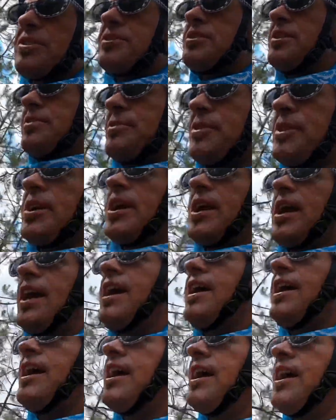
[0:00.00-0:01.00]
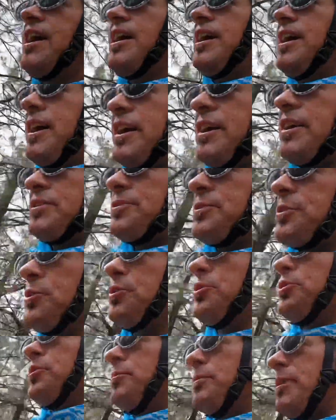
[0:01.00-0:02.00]
shifter is
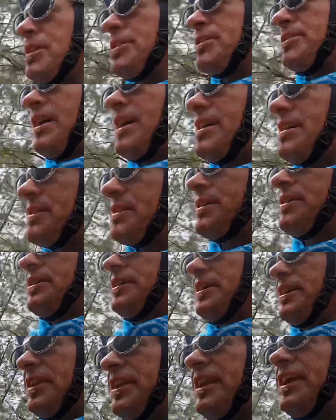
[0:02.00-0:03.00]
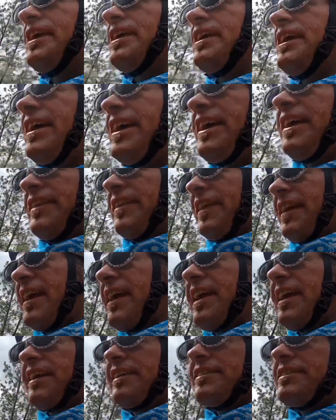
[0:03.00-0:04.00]
so much nicer on the
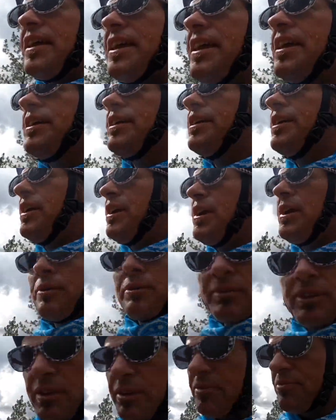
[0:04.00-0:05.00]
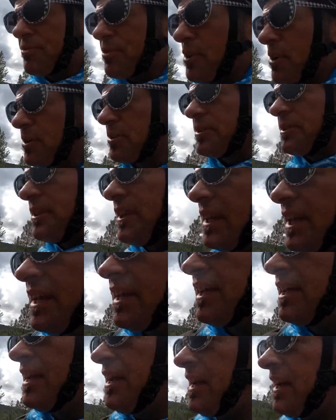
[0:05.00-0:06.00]
hands when they're frozen
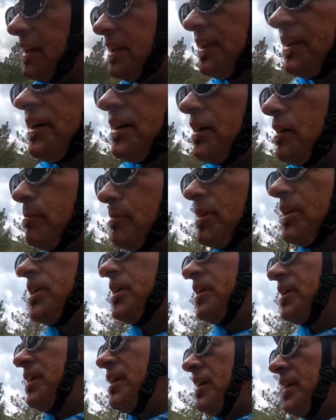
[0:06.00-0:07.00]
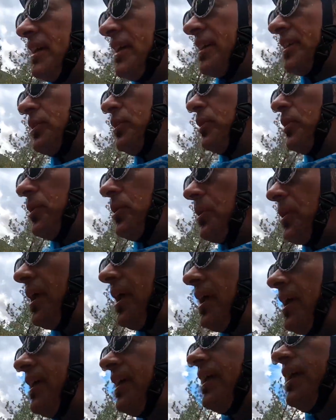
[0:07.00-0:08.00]
and numb and cold
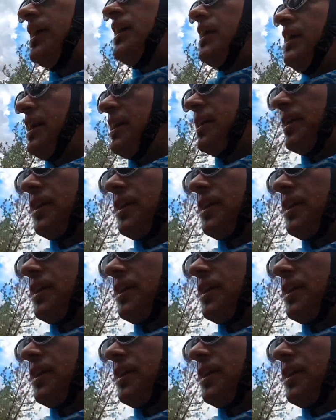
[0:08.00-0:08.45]
and